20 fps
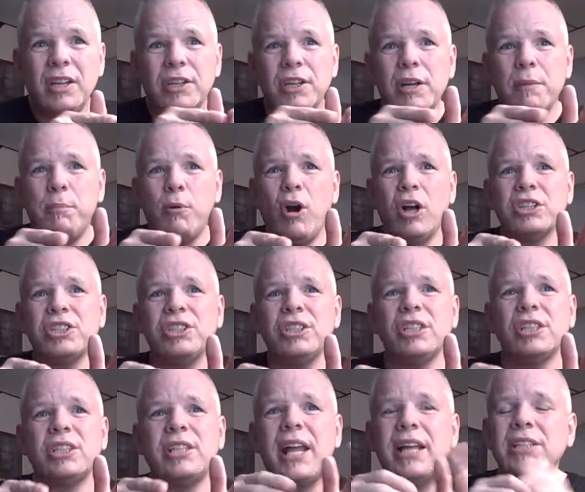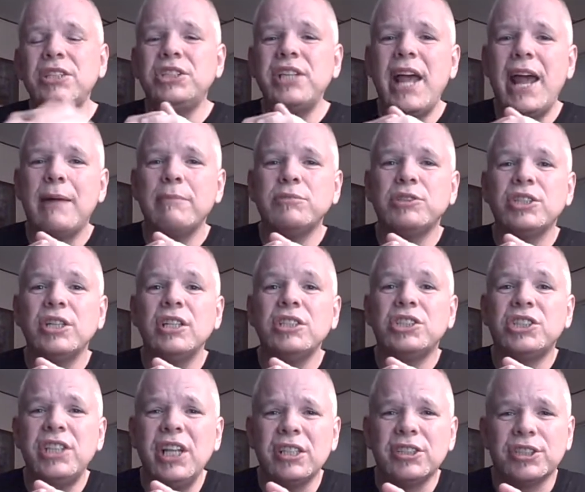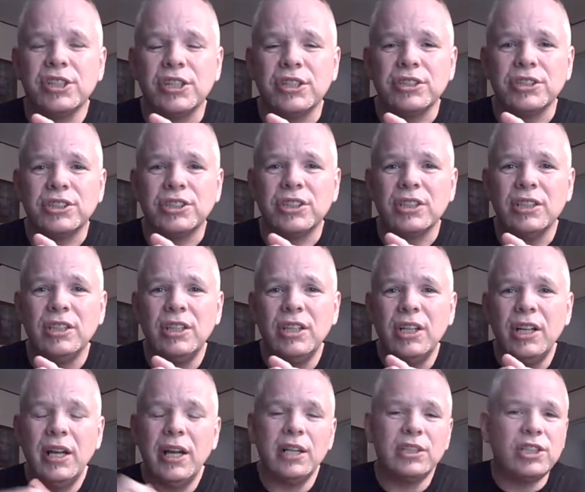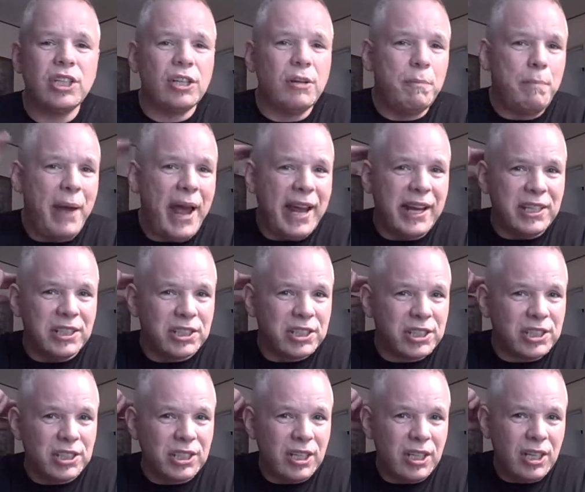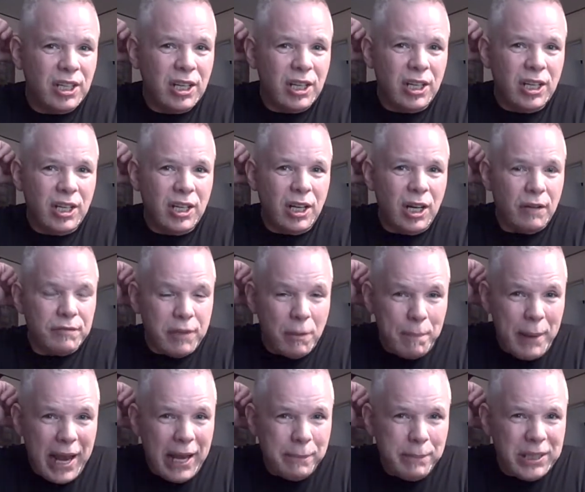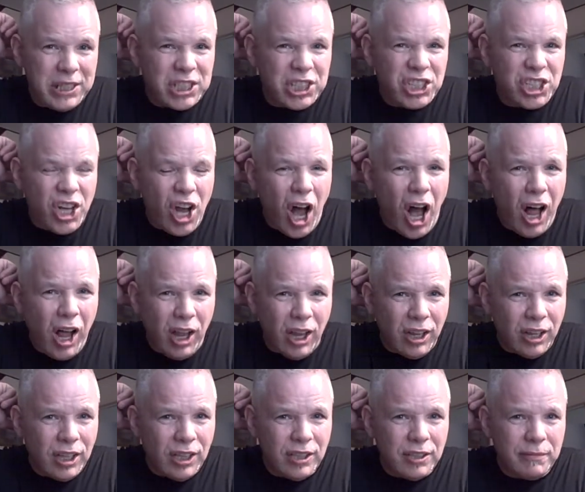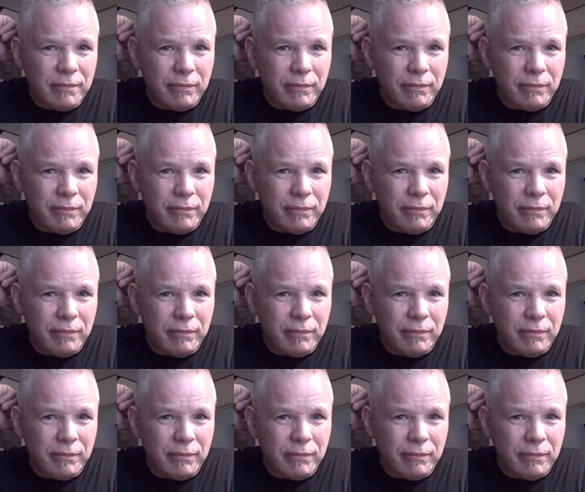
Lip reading: The abortionist then jams scissors into the base of the baby's skull